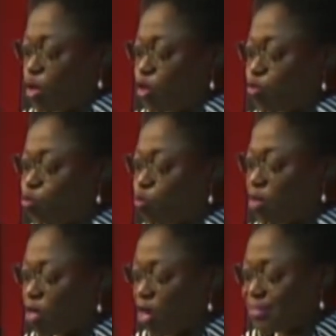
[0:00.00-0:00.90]
do
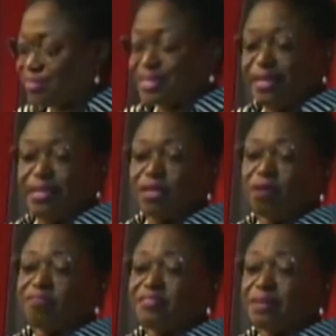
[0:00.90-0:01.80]
not, in and of
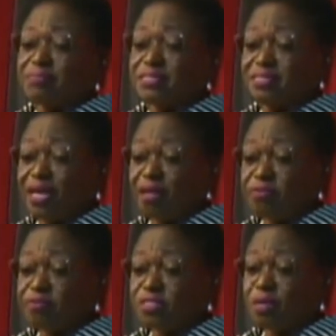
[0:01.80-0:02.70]
themselves,